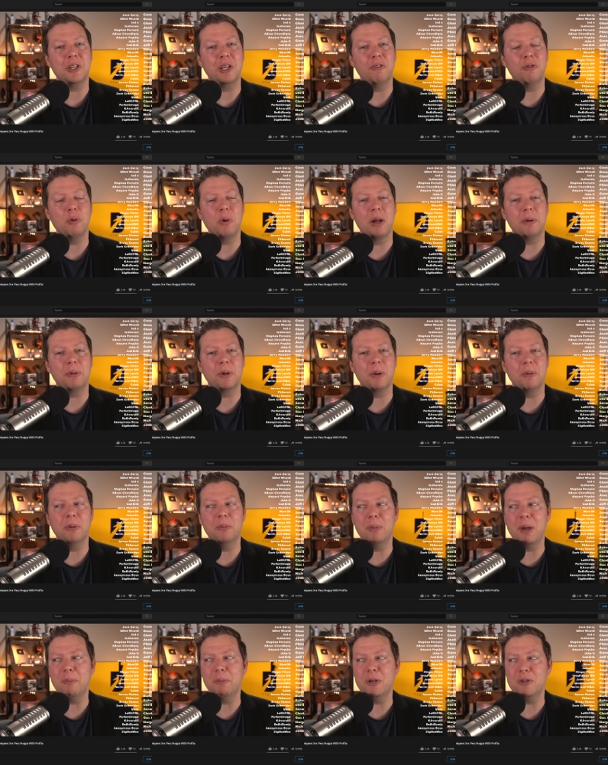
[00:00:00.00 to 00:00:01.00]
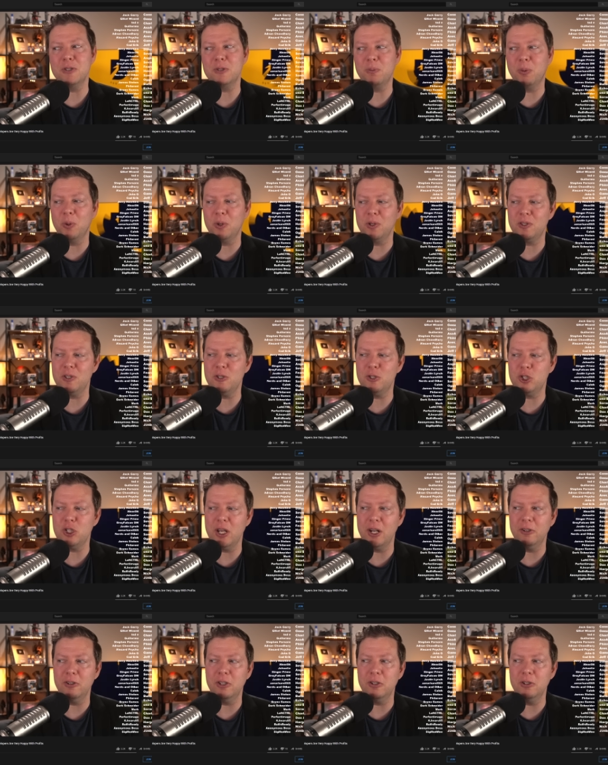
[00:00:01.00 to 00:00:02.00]
If you want to become a member and support this
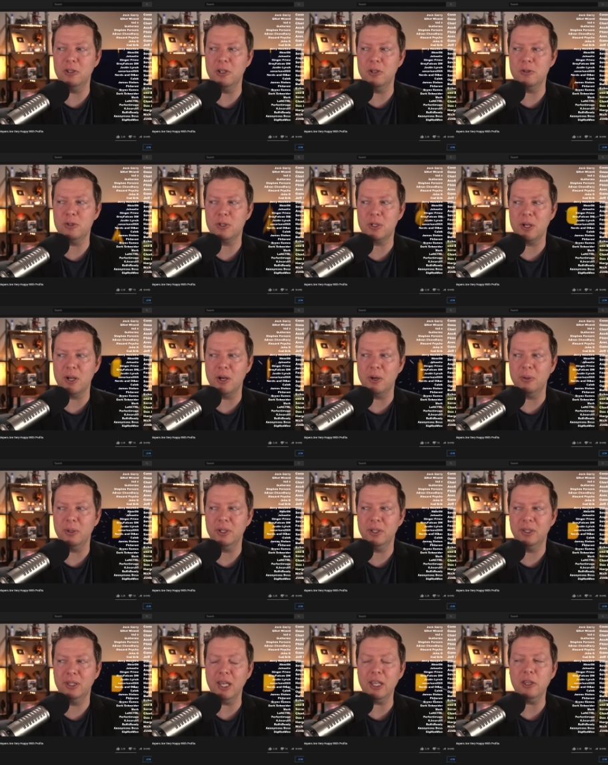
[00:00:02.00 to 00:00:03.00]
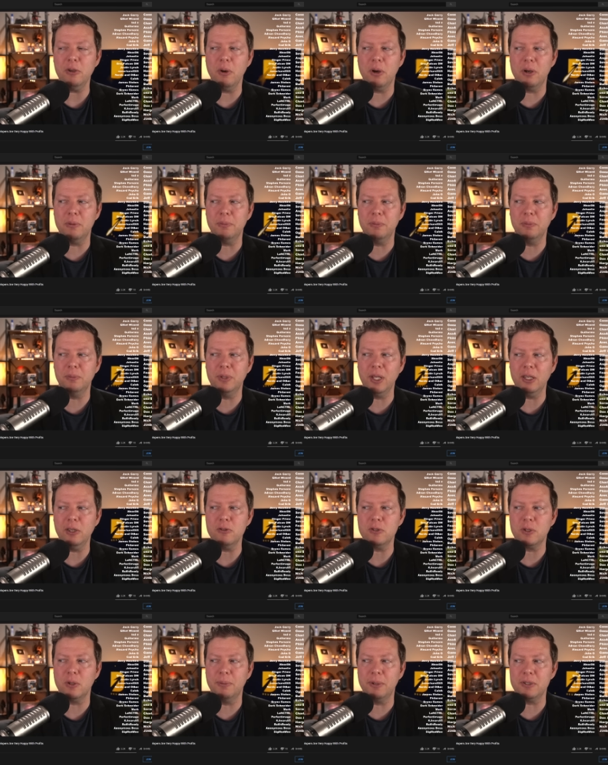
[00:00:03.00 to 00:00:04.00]
channel, you can do so. Thank you all. Thank you
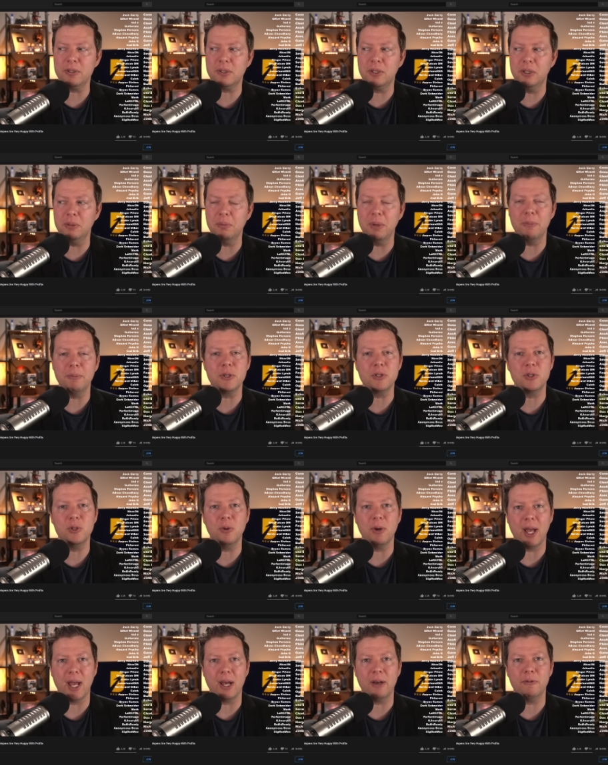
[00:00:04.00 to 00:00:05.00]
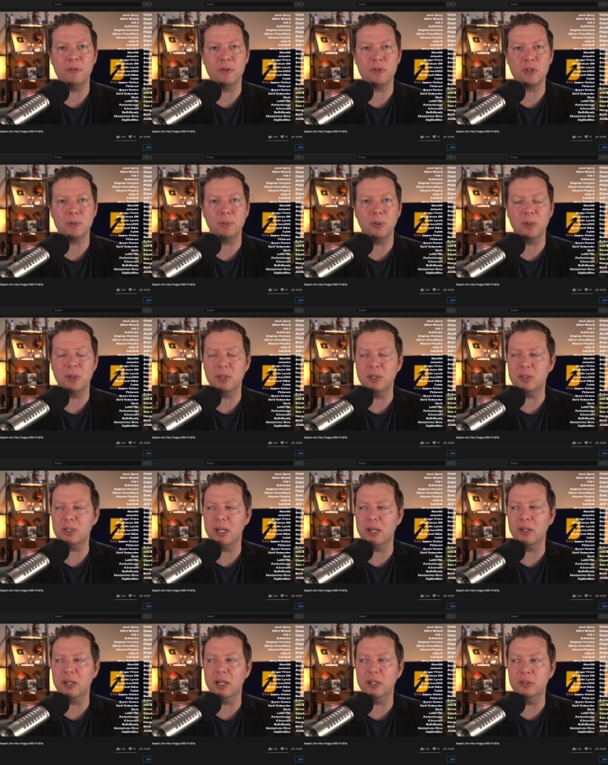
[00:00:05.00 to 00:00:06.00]
so much to the members who have supported the
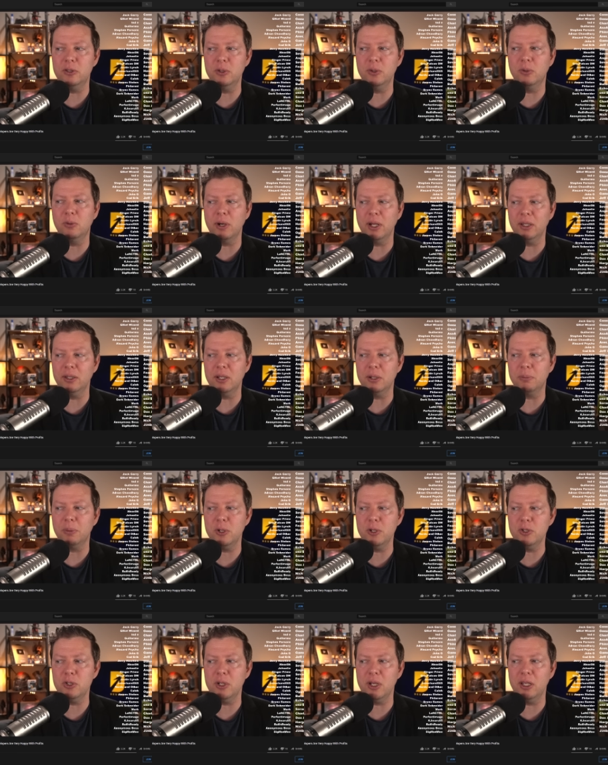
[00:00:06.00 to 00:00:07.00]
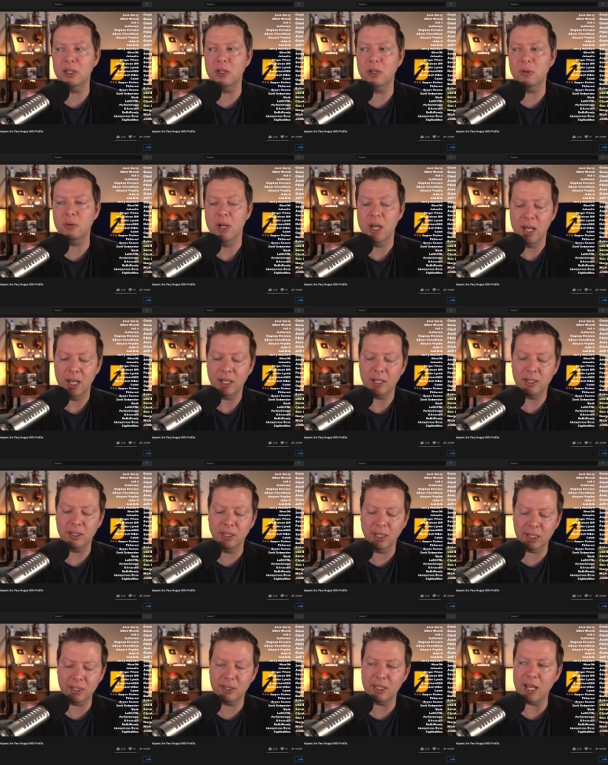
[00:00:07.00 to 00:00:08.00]
channel. I do greatly appreciate you.
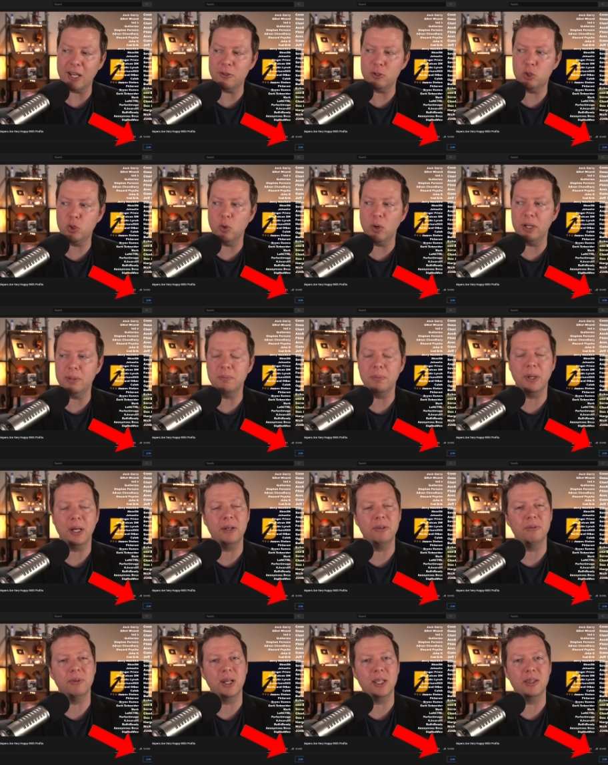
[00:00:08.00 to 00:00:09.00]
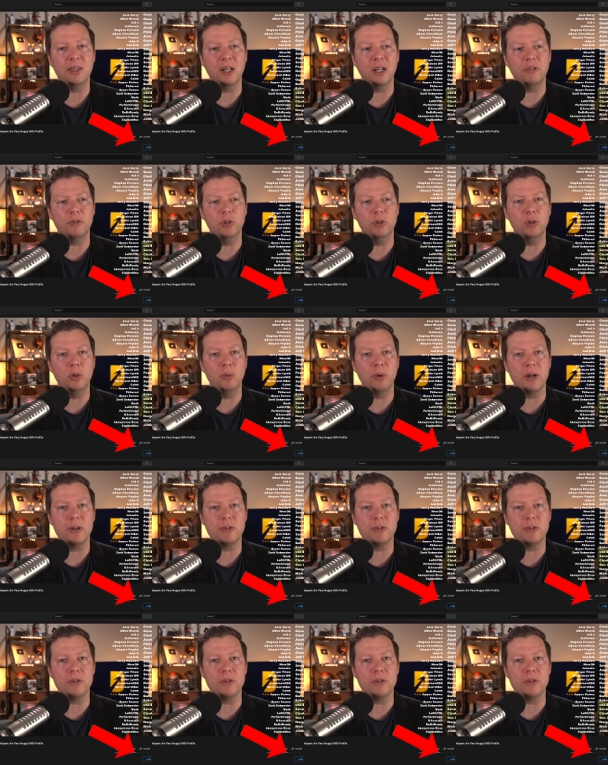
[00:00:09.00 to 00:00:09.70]
Click that join button right there if you do want to